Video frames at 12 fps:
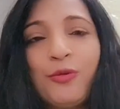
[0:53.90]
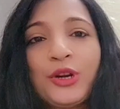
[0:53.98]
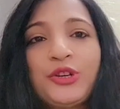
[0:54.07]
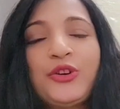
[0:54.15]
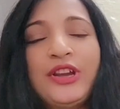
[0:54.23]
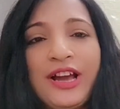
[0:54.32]

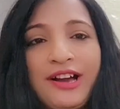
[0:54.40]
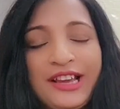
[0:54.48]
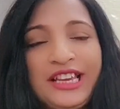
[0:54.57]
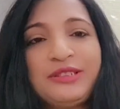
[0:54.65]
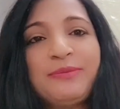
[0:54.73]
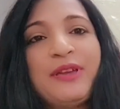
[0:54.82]
Watery
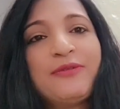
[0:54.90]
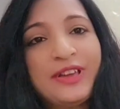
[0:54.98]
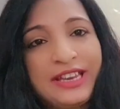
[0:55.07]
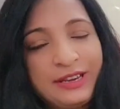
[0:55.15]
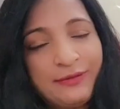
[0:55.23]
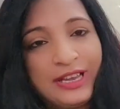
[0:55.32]
eyes may
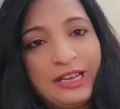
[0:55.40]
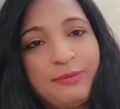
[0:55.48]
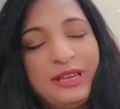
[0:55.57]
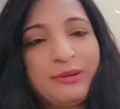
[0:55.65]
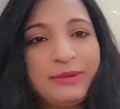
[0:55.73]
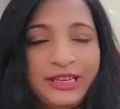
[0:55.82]
very well
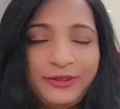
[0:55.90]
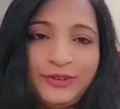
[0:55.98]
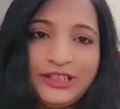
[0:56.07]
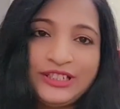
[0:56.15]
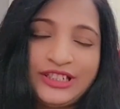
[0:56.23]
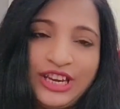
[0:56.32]
be a
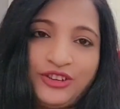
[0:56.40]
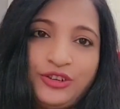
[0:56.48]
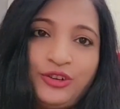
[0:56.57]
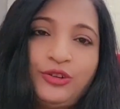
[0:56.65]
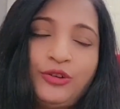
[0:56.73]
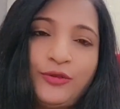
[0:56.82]

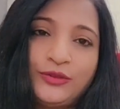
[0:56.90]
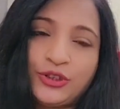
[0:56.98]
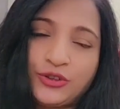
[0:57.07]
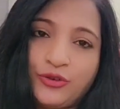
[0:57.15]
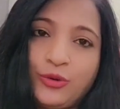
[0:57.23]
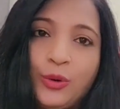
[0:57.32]
manifestation of
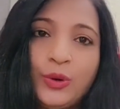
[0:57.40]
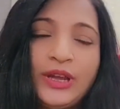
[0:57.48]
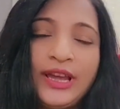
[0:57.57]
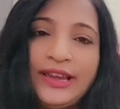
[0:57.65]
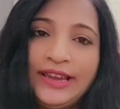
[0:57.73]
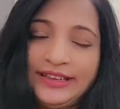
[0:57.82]
the
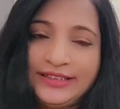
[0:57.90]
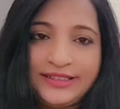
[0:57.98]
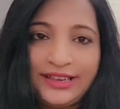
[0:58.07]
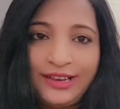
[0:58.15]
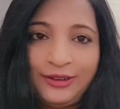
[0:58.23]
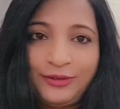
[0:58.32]
stroke
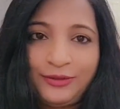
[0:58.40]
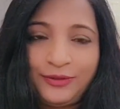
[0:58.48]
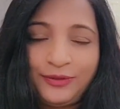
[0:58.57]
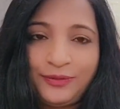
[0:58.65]
itself.